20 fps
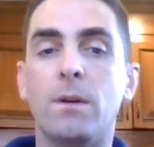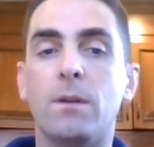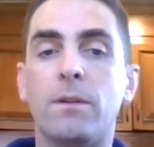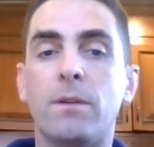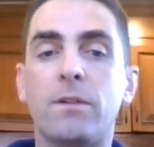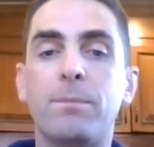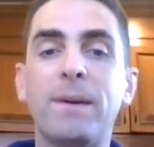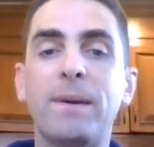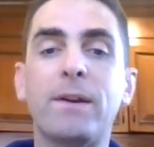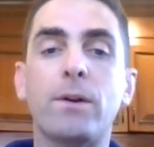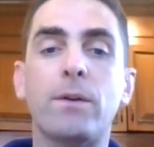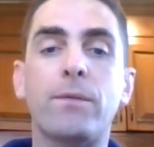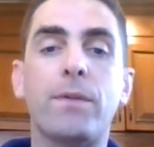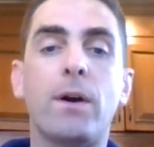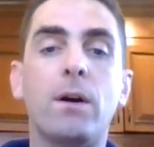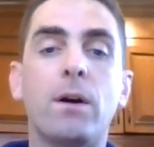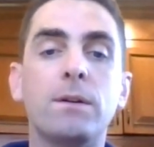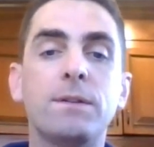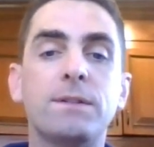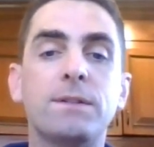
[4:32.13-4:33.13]
The Speaker of the
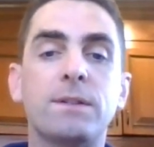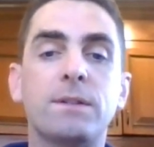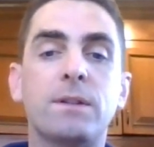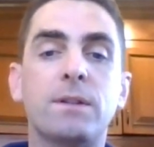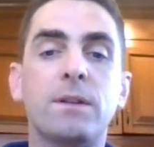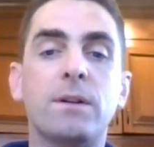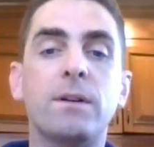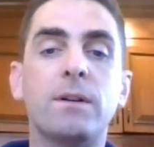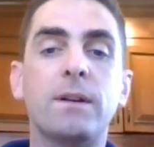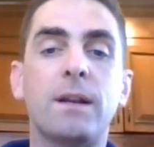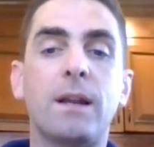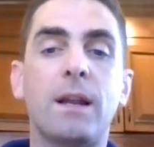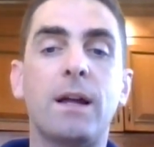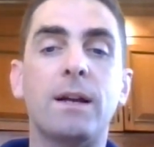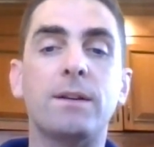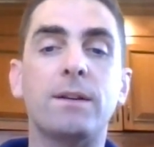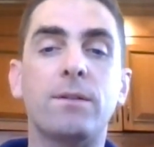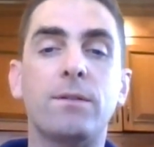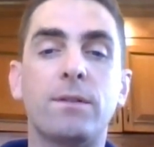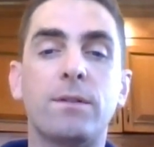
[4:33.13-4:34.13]
House is third in
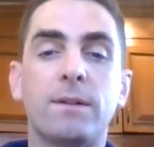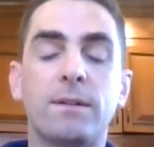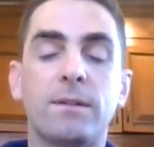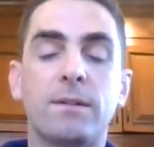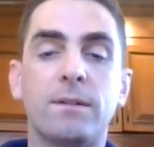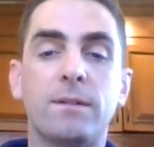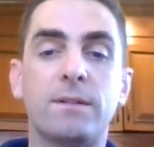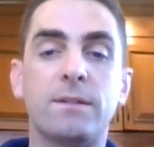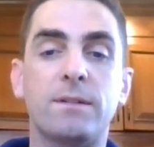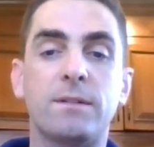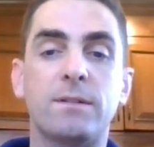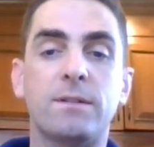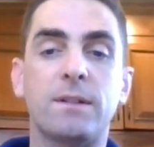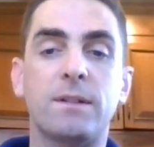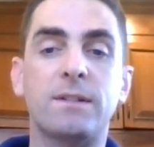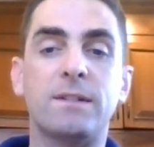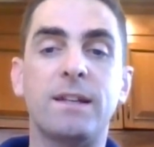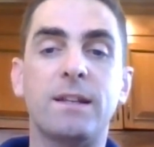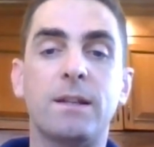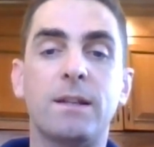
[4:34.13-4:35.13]
line to
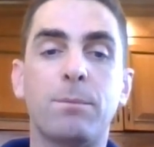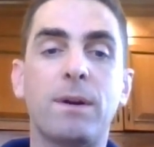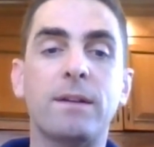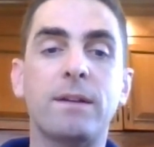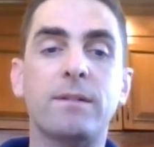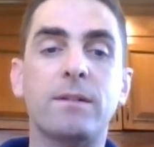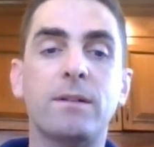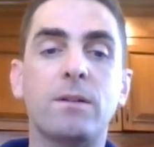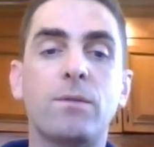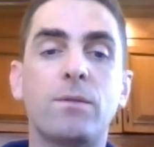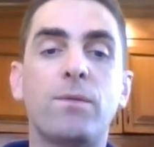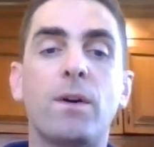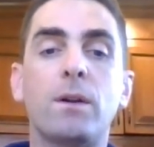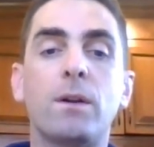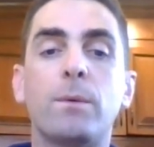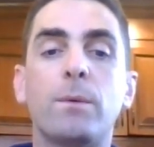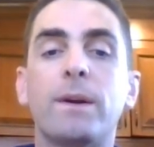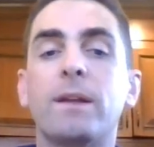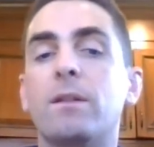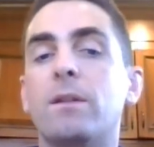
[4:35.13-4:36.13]
succeed the president
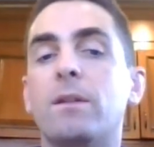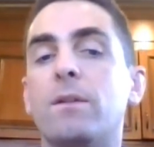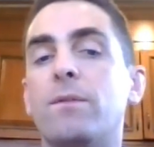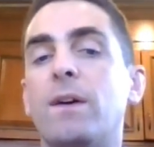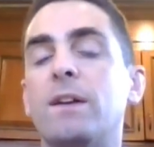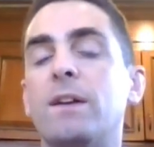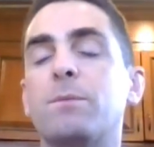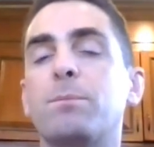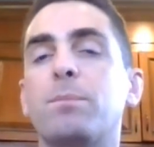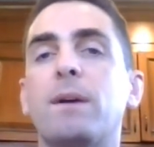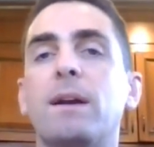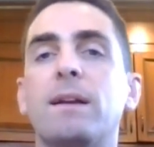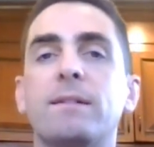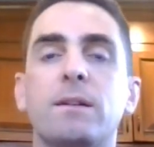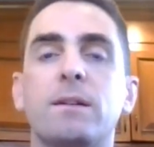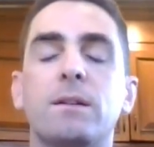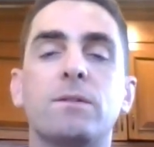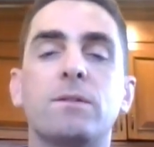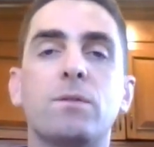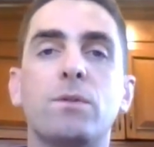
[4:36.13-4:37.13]
following the vice
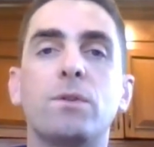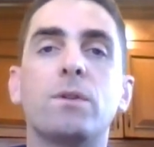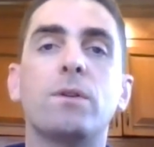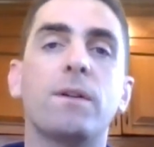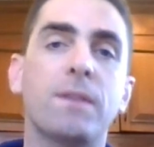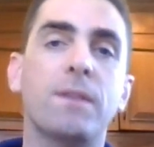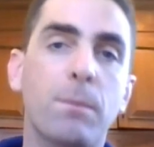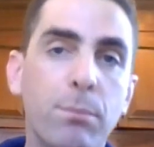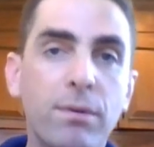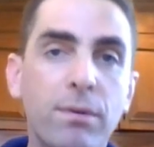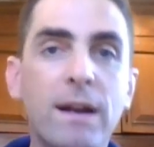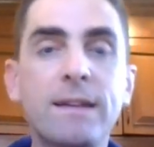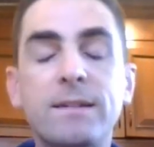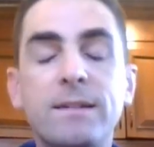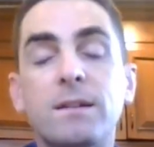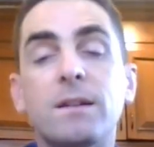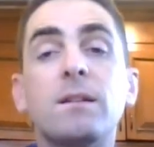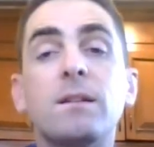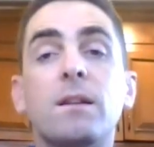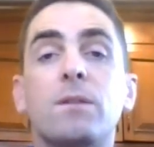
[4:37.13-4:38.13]
president. So you've got the
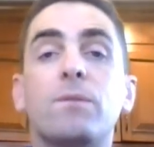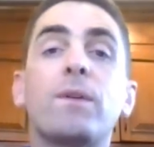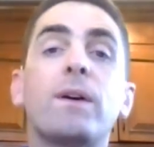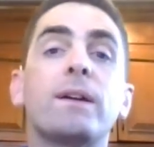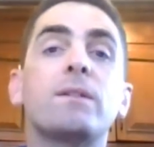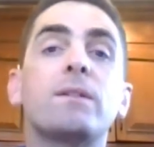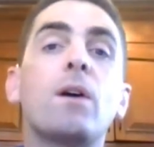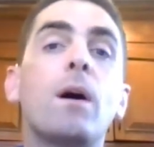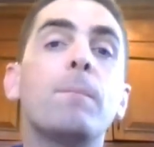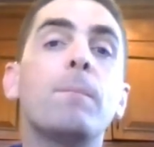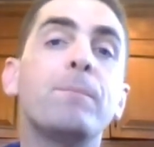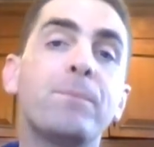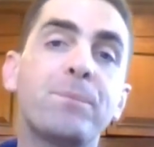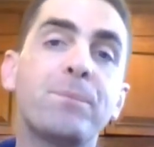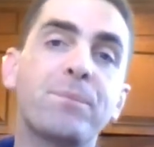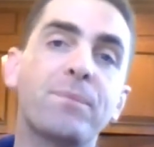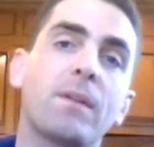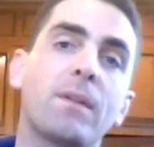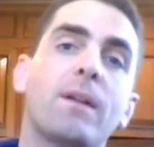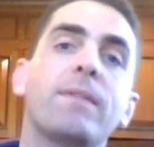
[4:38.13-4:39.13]
president at the very top,
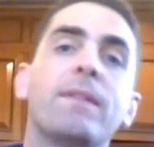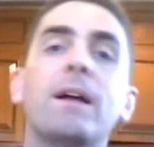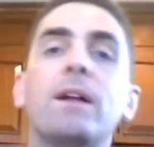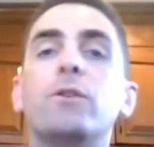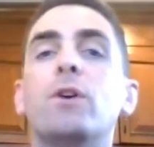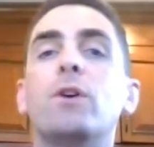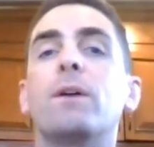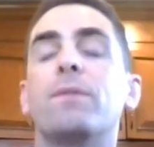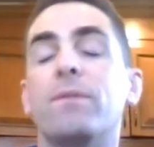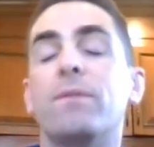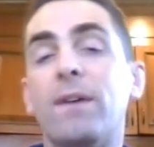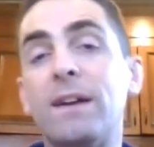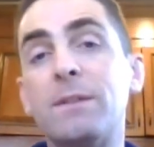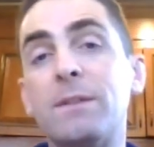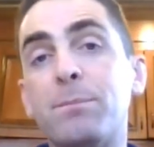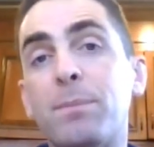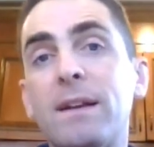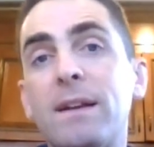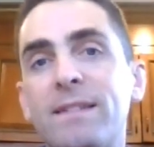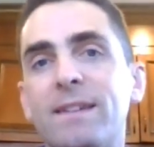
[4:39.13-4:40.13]
then you have the vice
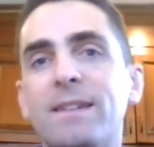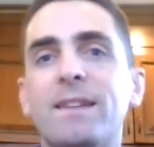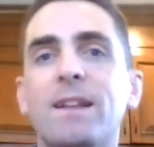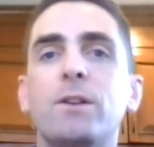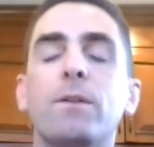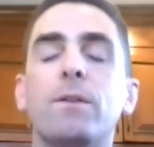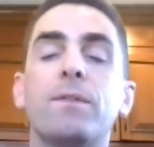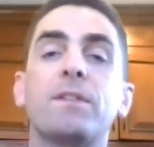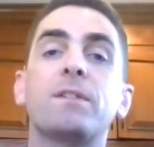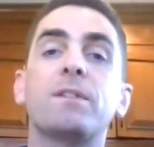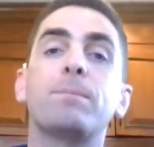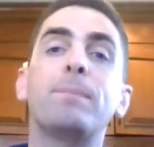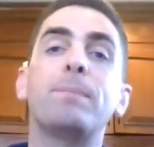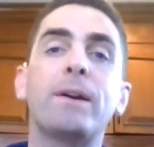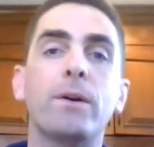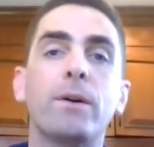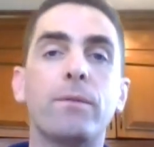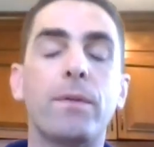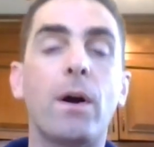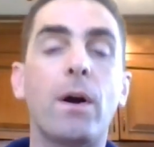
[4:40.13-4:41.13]
president, then you have the
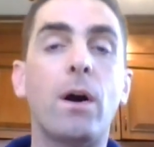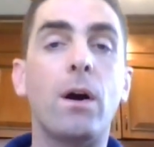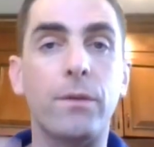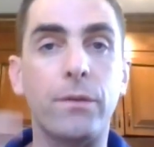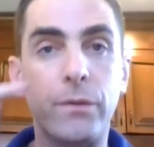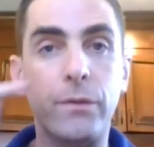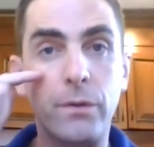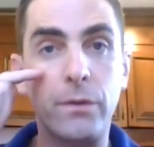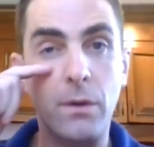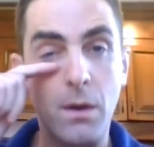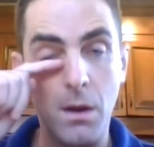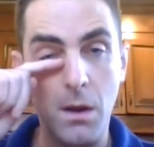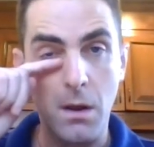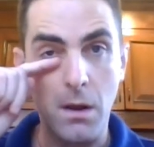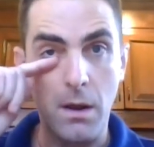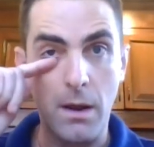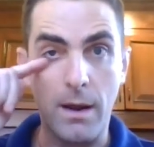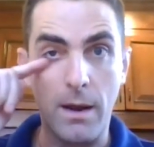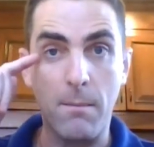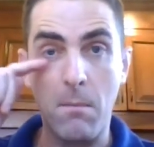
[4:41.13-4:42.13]
Speaker of the House,
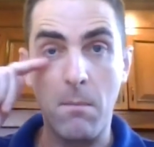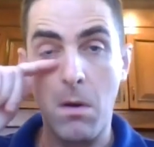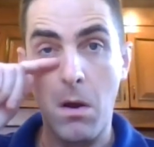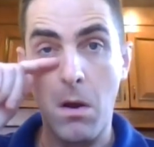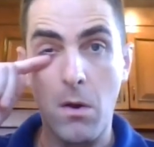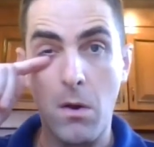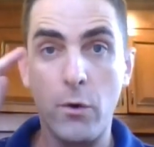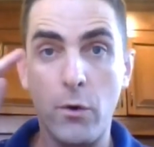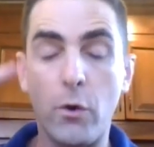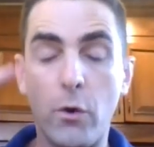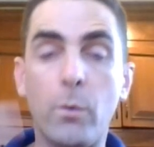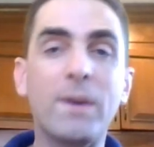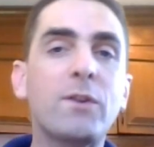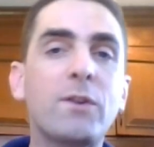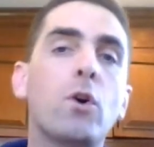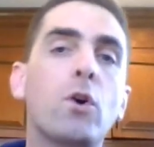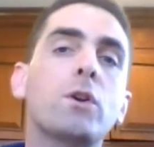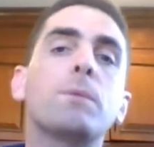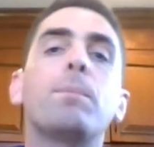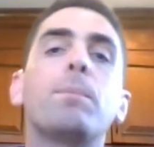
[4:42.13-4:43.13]
who we
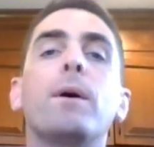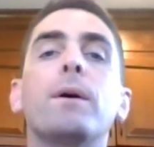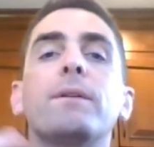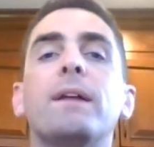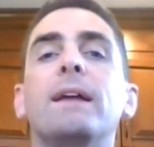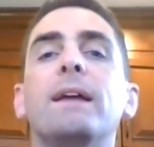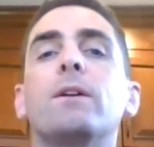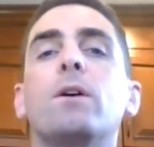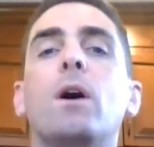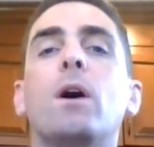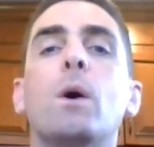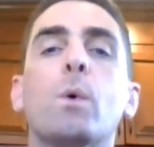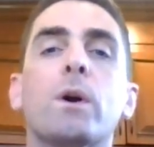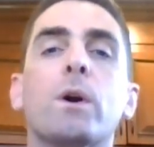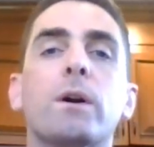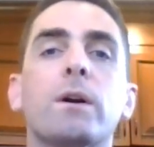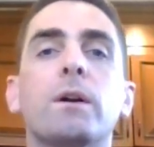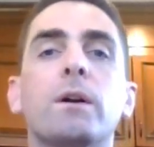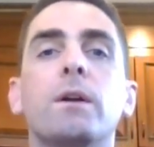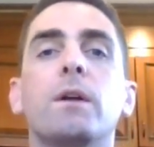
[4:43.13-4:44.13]
talked about in
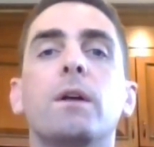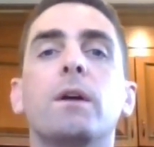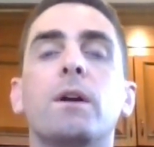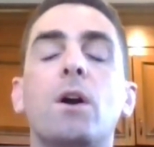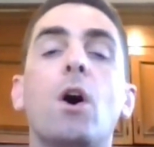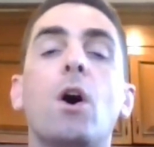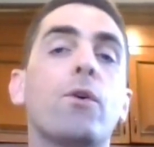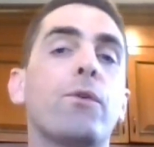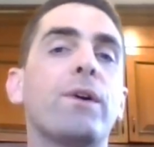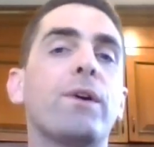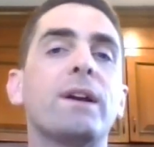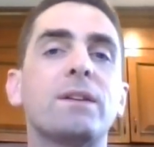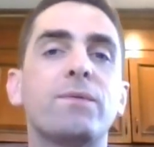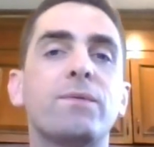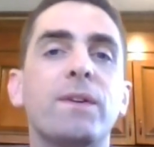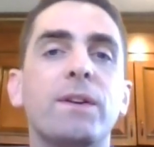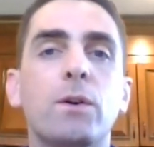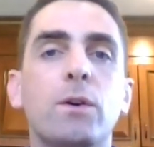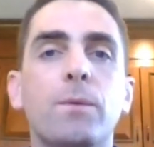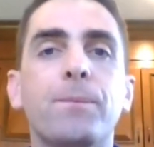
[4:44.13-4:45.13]
our Congress
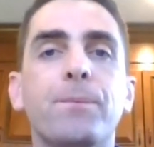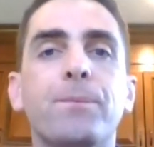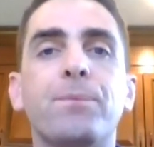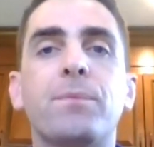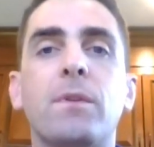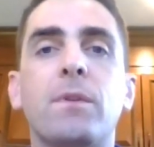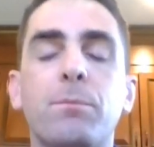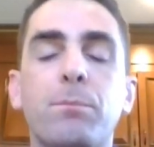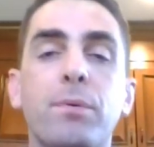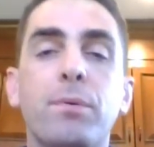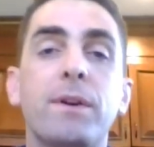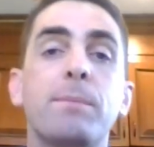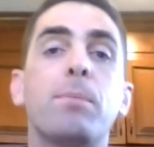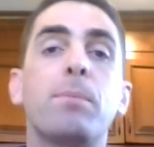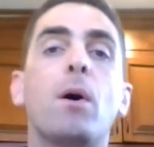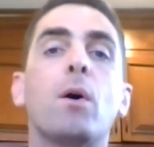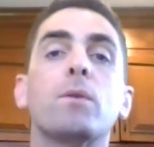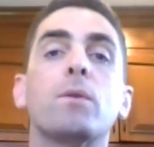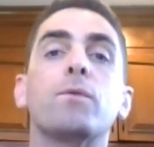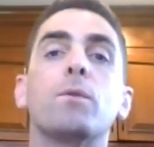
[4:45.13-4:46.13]
video. It's a pretty
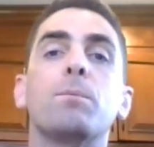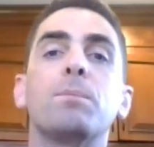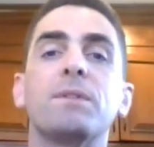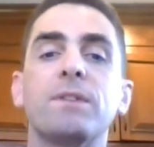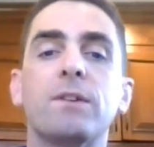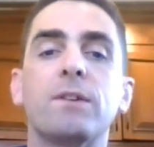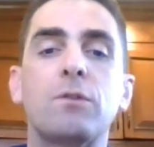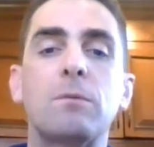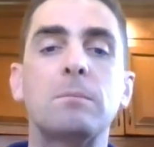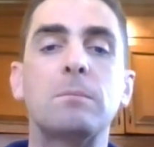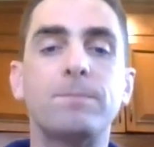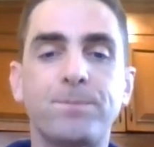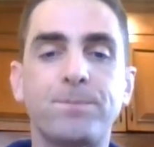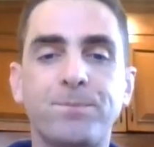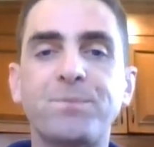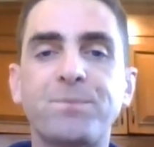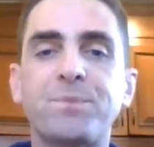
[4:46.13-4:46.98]
powerful position.